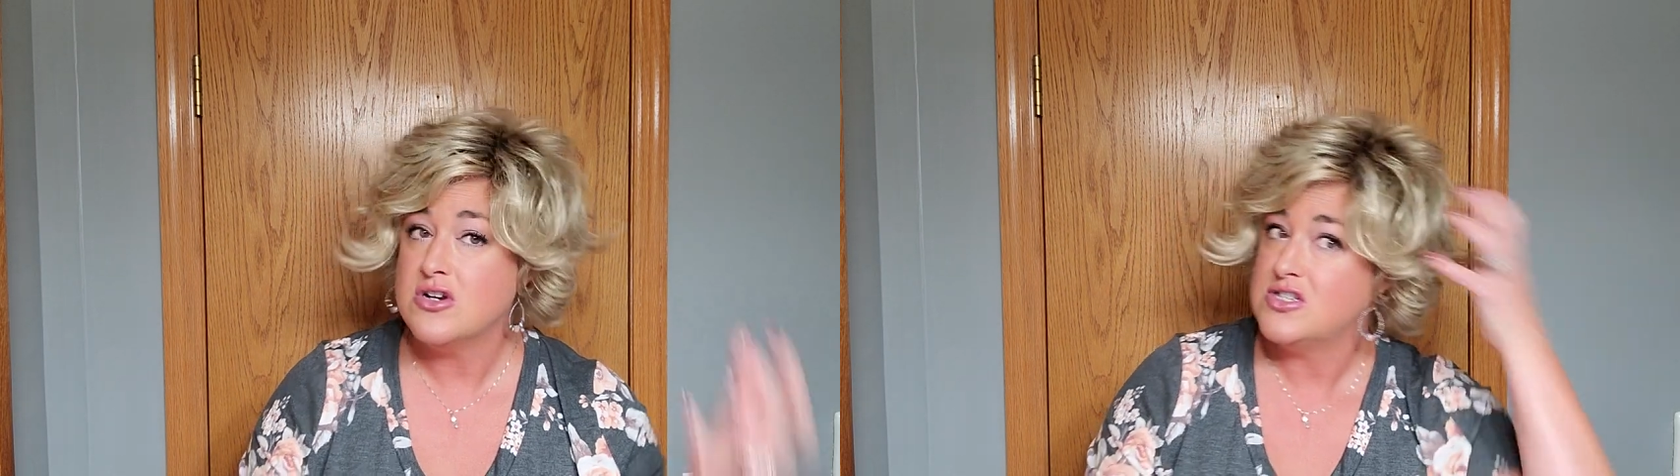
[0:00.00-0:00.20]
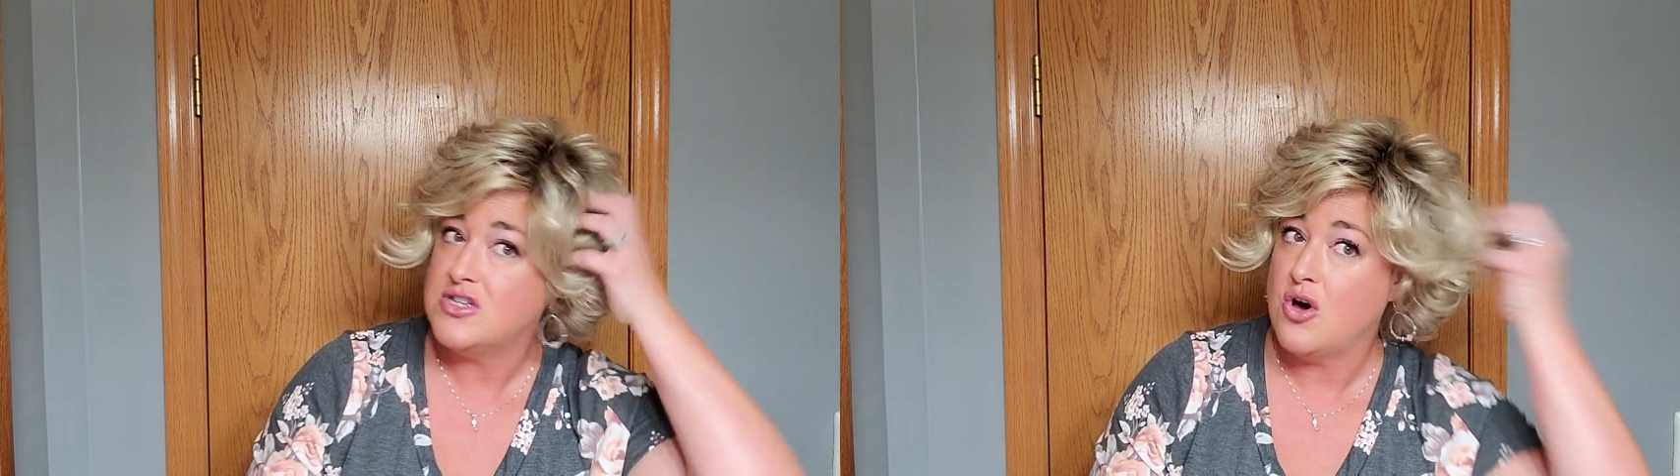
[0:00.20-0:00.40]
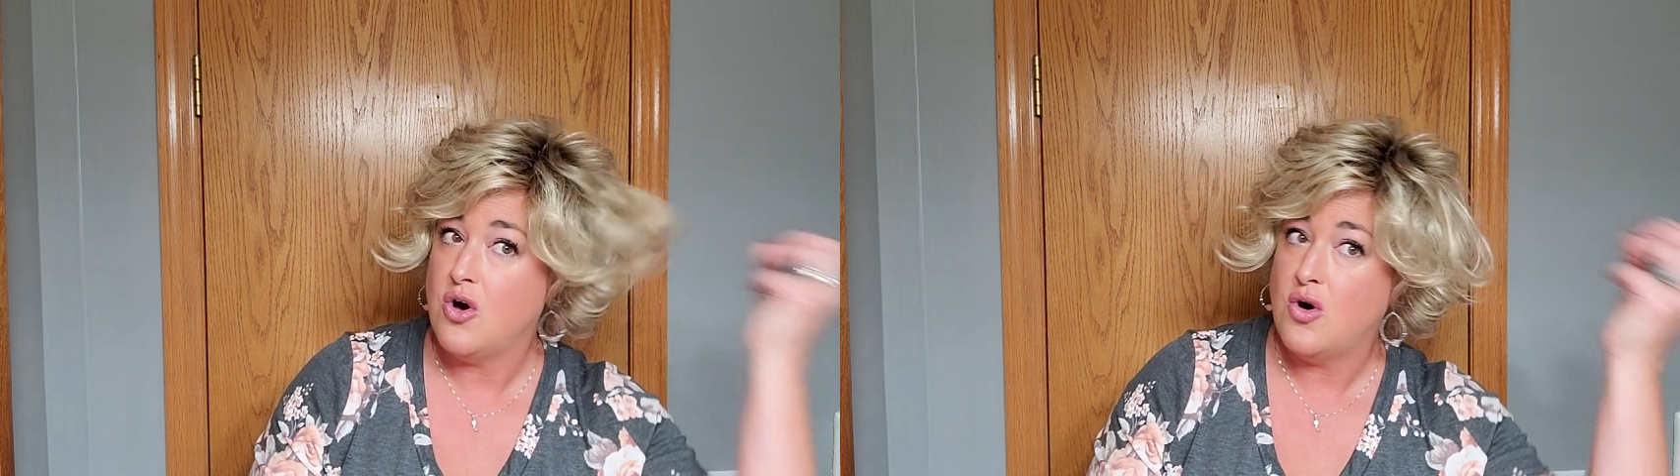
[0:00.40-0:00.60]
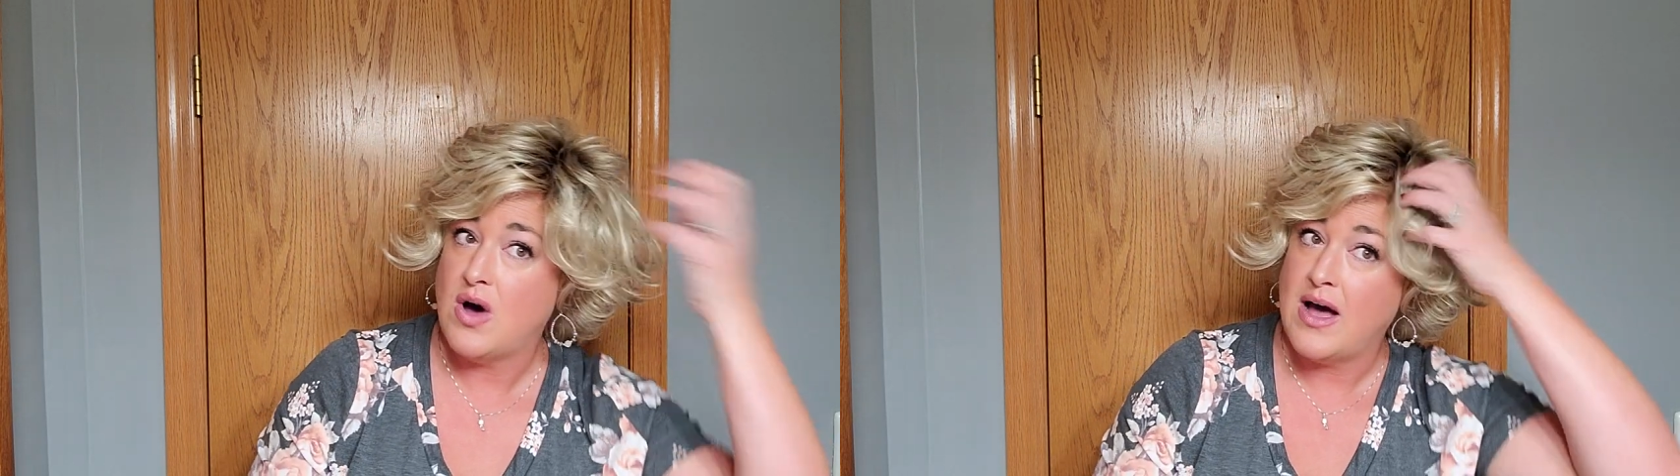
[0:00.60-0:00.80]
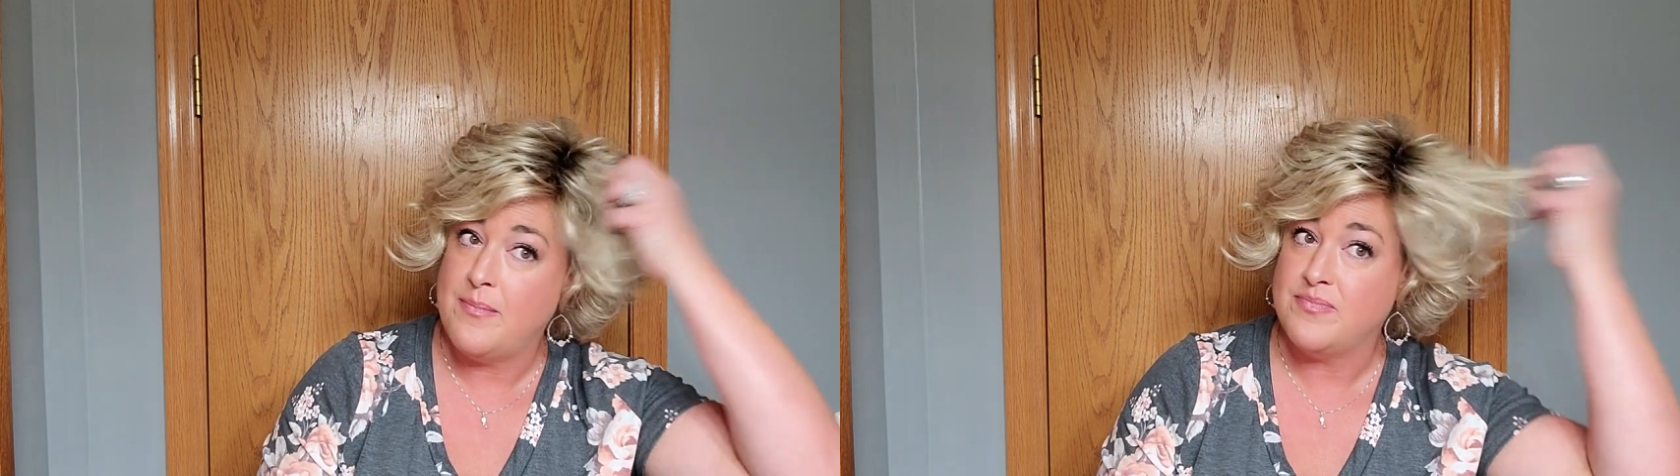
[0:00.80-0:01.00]
So
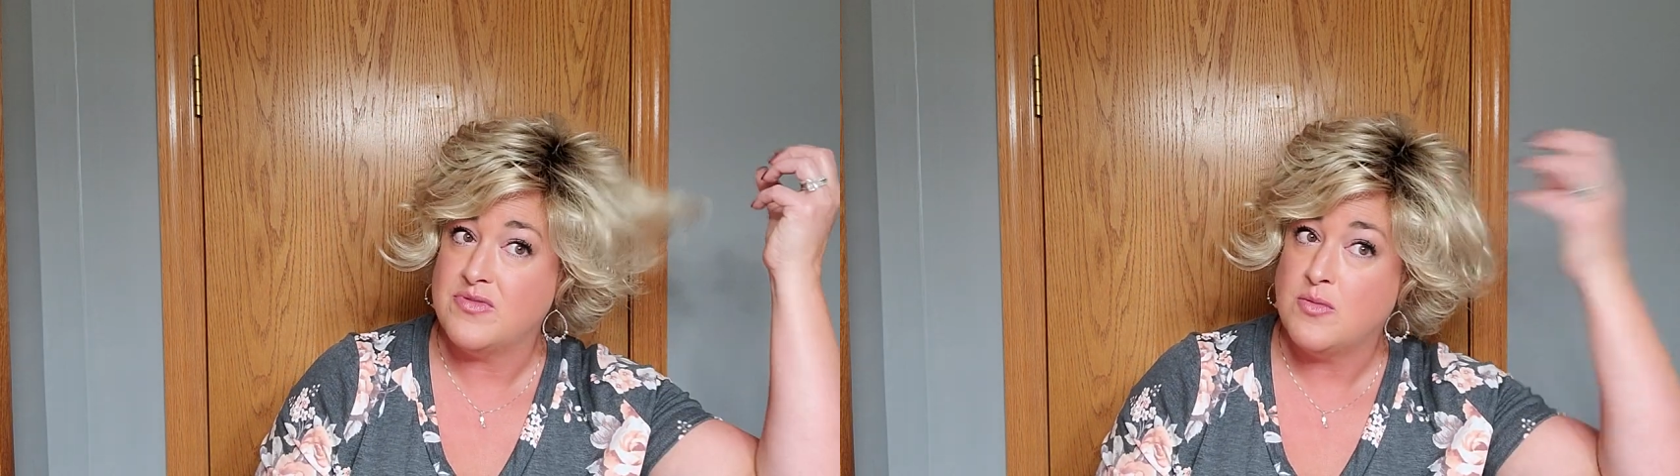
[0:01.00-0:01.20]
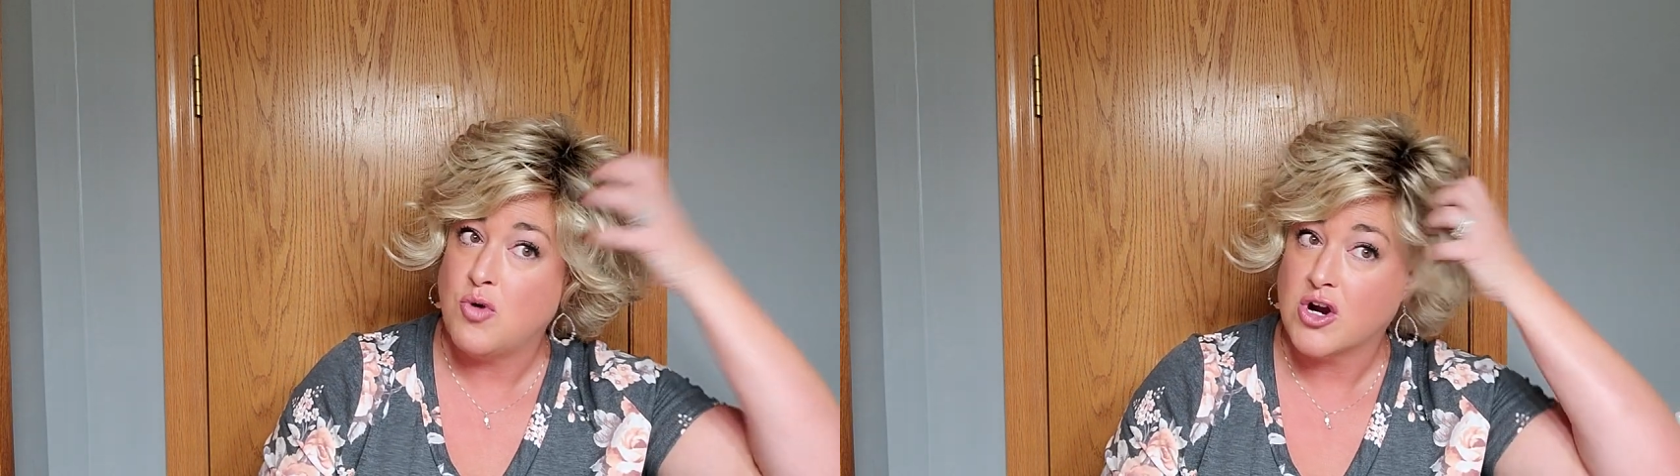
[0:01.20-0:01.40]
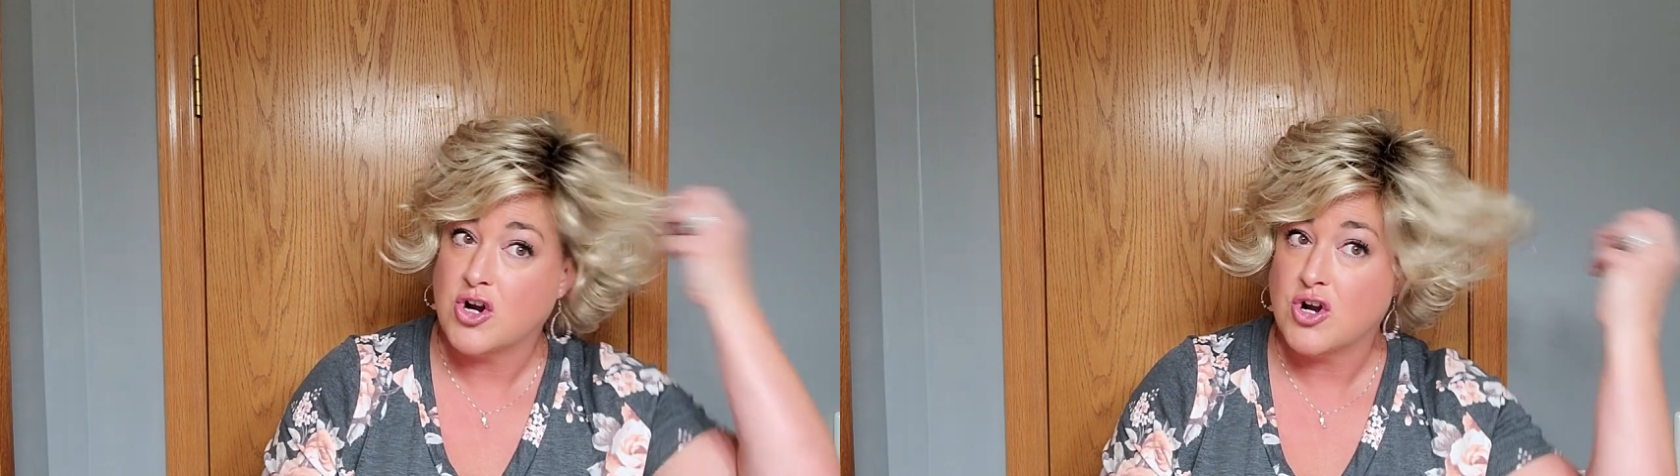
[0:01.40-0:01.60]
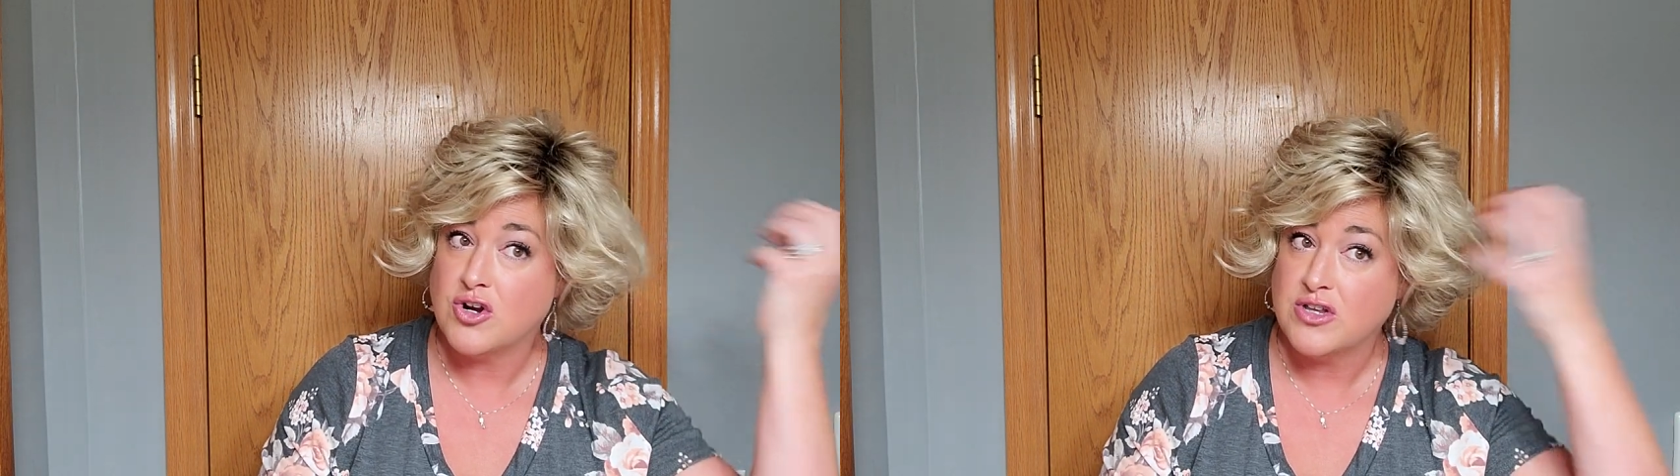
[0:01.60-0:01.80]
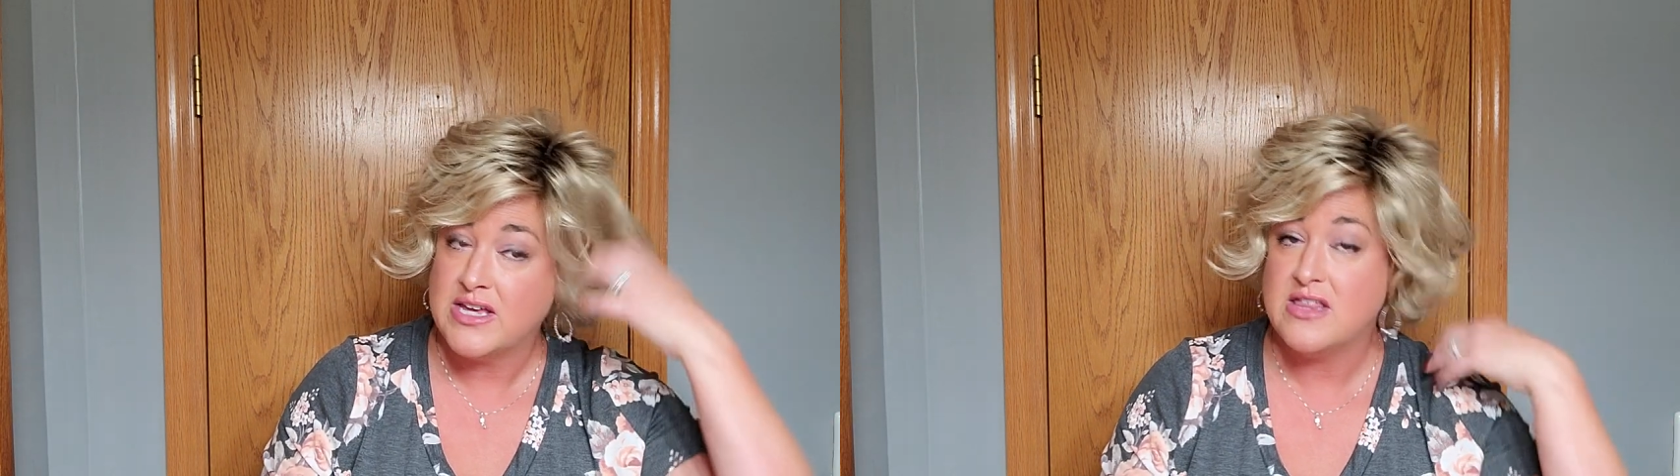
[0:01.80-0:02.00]
um, the more
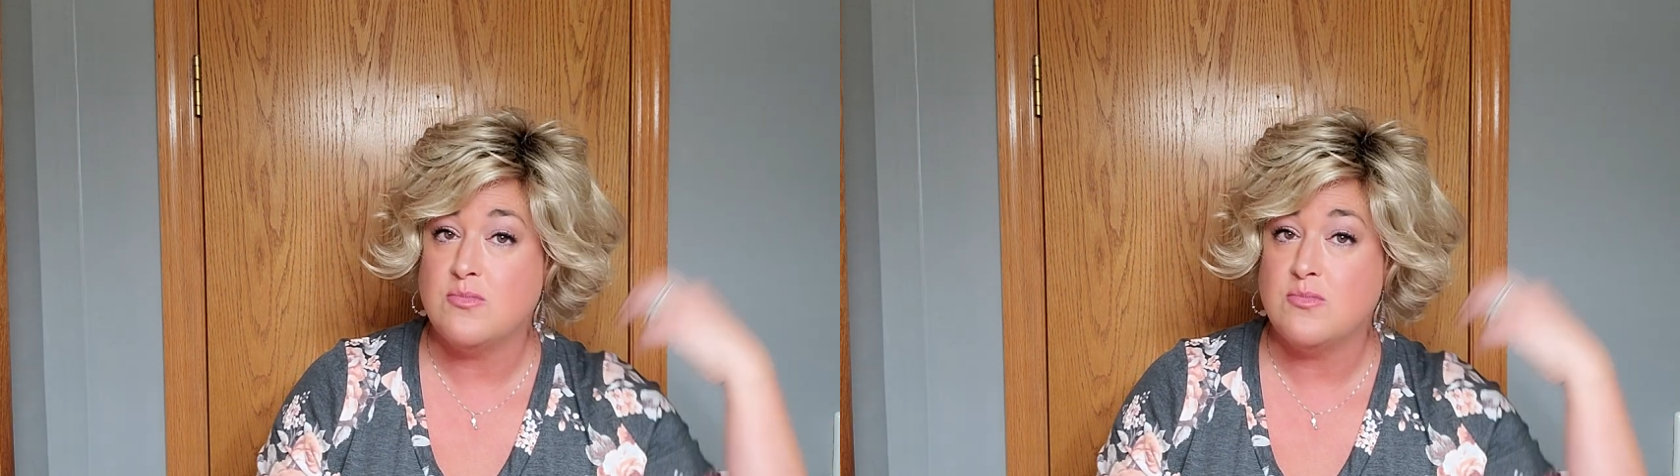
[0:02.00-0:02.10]
curly,